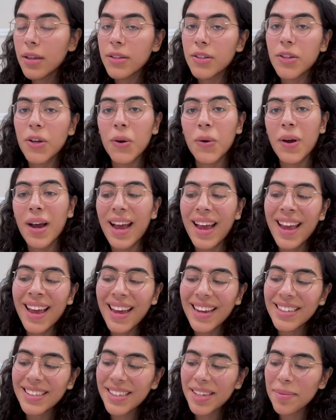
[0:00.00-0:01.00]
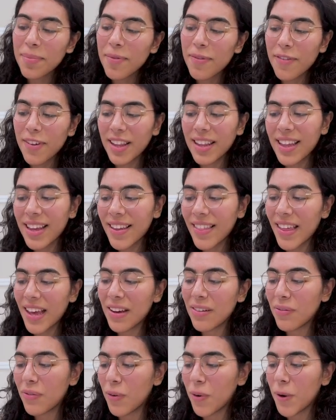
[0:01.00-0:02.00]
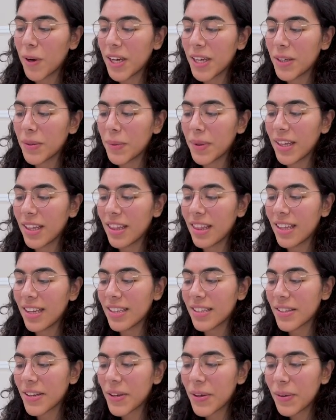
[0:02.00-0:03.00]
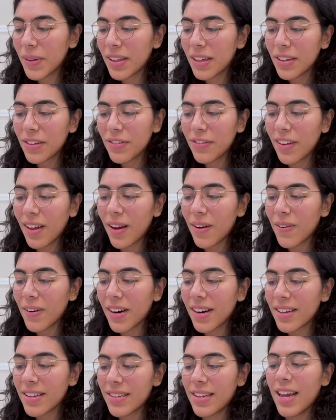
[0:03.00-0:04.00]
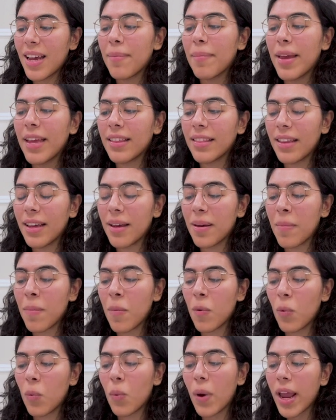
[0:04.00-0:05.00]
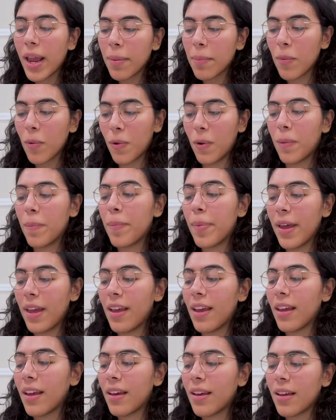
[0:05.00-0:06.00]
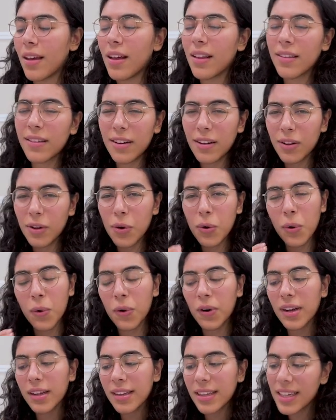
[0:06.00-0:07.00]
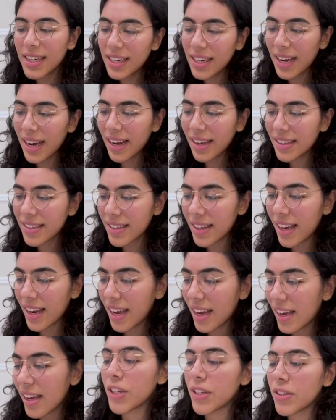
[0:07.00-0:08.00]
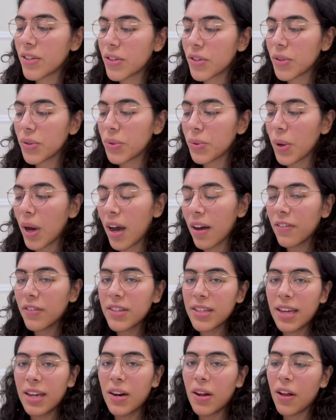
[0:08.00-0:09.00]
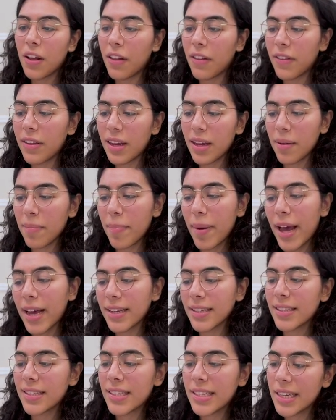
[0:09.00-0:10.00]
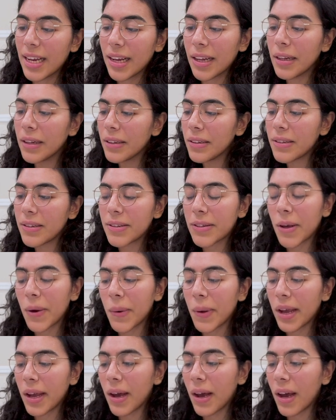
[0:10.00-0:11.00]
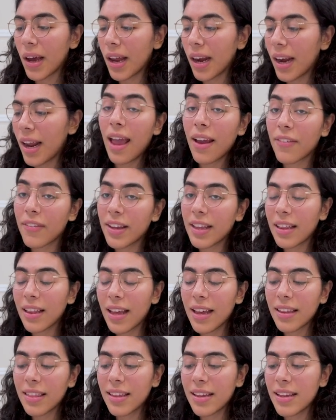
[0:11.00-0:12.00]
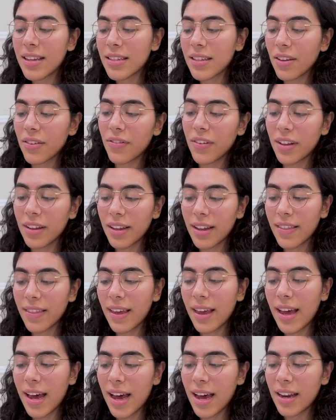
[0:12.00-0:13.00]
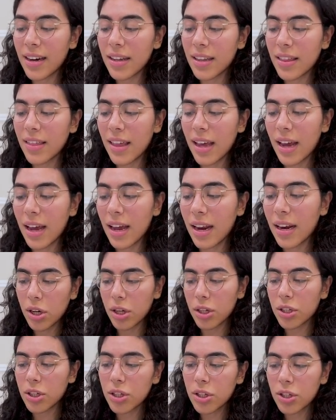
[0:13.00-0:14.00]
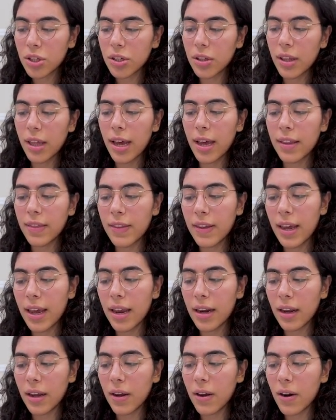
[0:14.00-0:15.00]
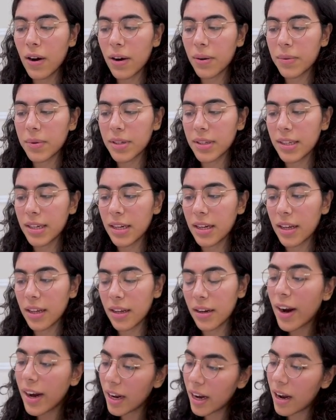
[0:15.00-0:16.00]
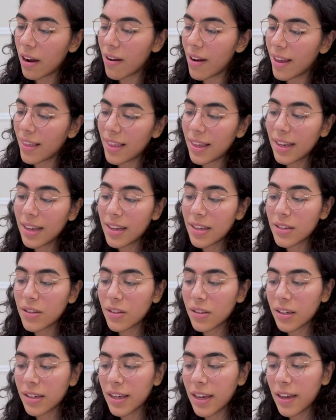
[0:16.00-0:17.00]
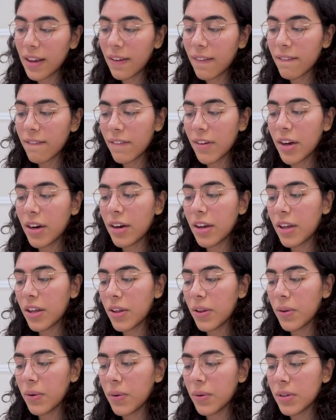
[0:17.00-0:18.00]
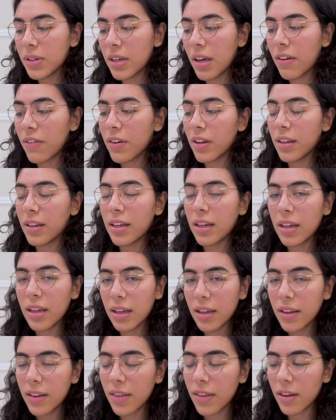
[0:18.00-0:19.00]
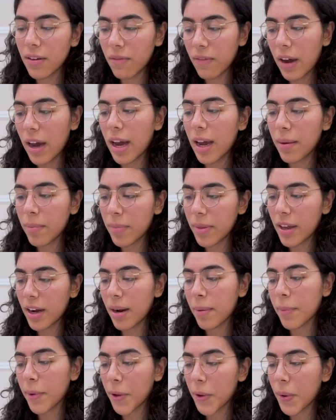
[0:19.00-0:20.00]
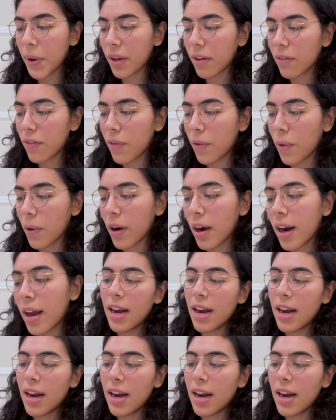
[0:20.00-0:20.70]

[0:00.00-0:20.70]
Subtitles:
So I end up filling that void with these cute little flowers. I made them way more pink, a little corally, I'd say, just to offset all the pastels going on. I really like these. I felt like they added that touch that the ending card was needed. Right now, I think it's looking very cute, definitely the vibe that I'm going for.